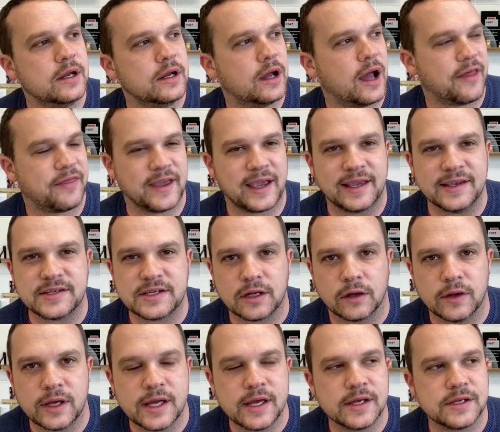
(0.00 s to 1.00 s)
I think he
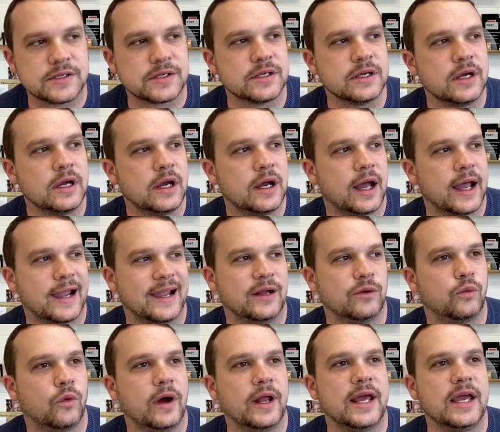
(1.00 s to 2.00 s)
still is.
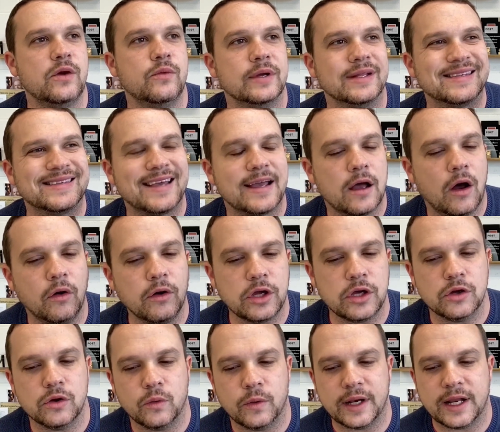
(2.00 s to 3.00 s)
And what he would tell
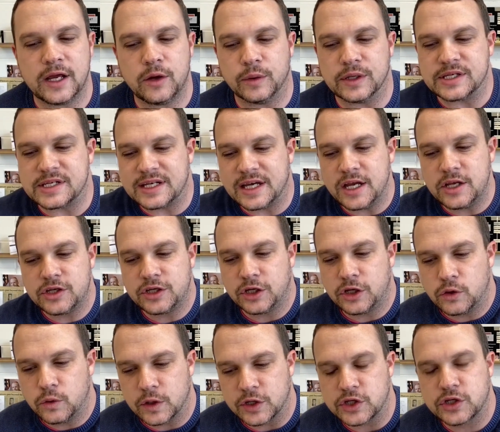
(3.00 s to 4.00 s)
you when he was teaching
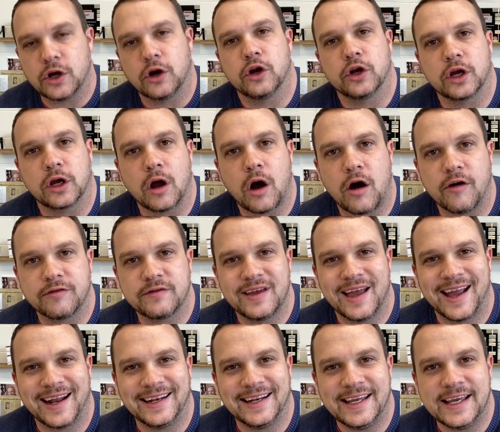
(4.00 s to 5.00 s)
you a certain golf
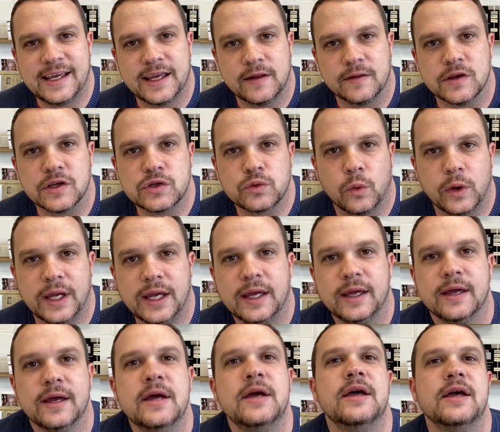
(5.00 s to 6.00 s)
technique in the
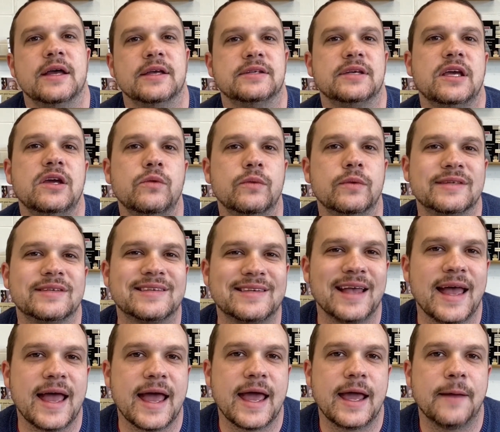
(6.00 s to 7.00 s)
swing is he would
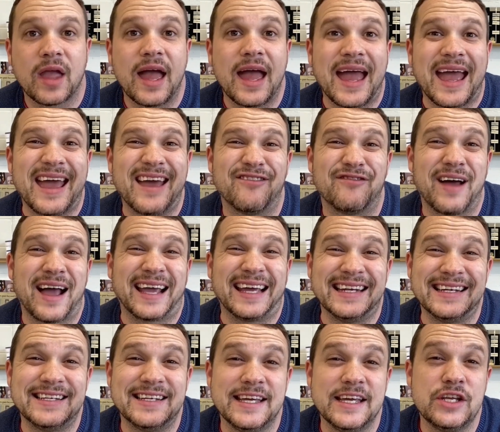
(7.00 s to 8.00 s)
say, if I
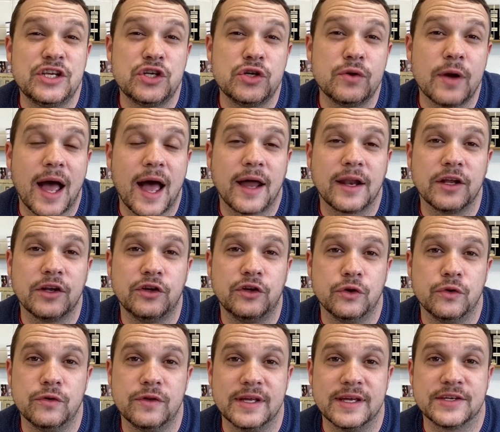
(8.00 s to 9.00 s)
can teach you how to
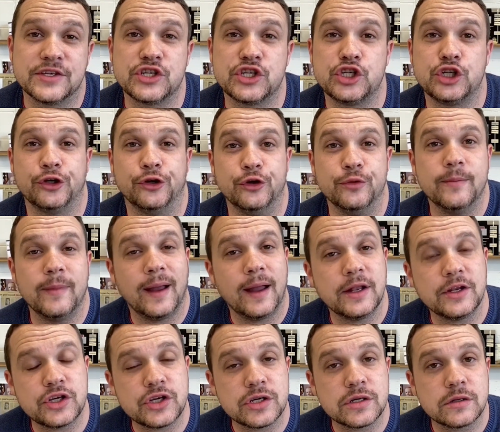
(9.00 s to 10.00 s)
do this too
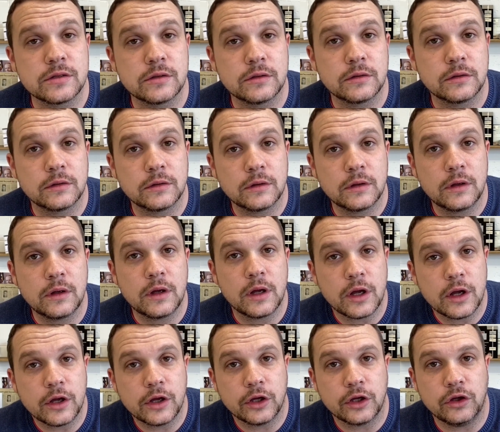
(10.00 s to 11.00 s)
much,
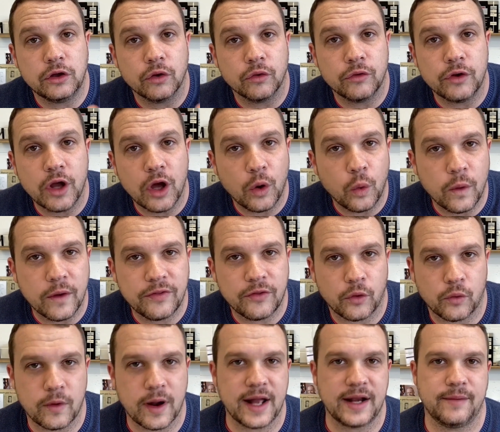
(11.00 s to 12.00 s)
you'll know what the
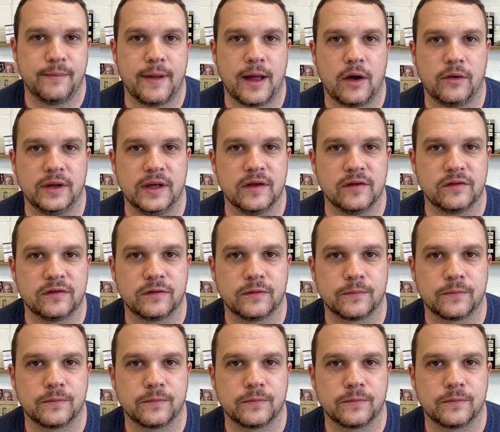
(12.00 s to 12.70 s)
right amount is.